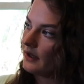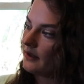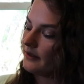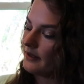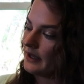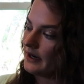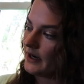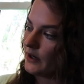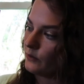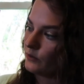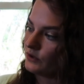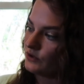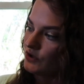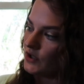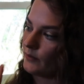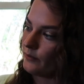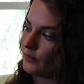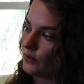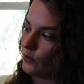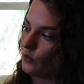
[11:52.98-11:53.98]
Then I will
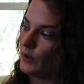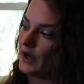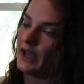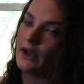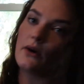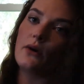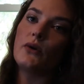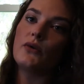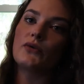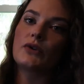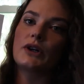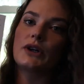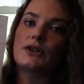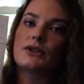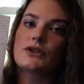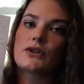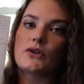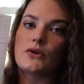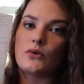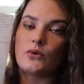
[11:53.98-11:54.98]
jump way over
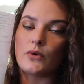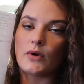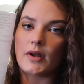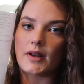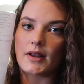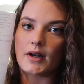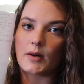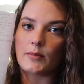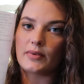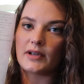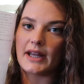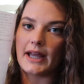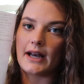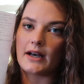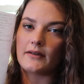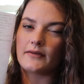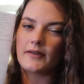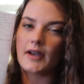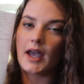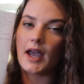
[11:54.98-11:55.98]
to their plan
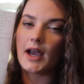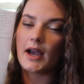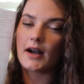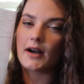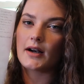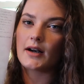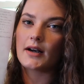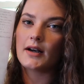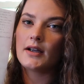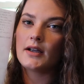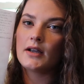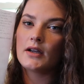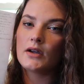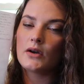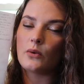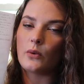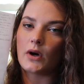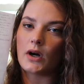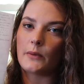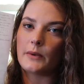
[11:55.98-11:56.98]
of care.
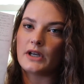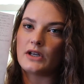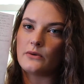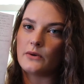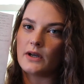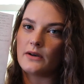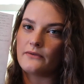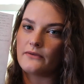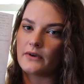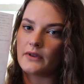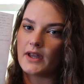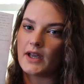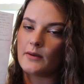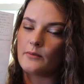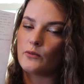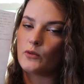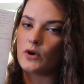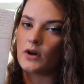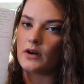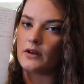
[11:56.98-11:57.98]
What are we doing for
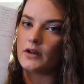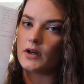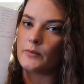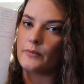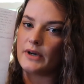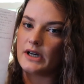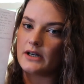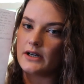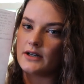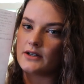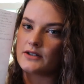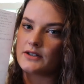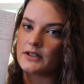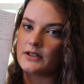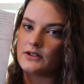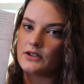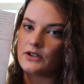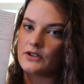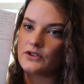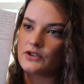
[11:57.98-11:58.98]
them? What are their barriers to
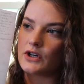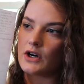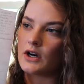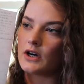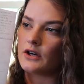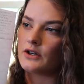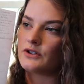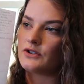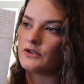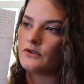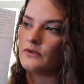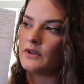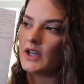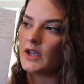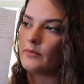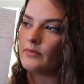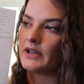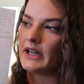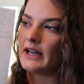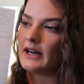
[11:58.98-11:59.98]
discharge? Do they
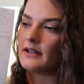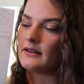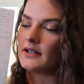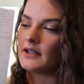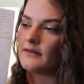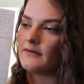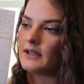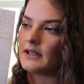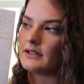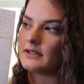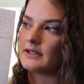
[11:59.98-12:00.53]
plan on leaving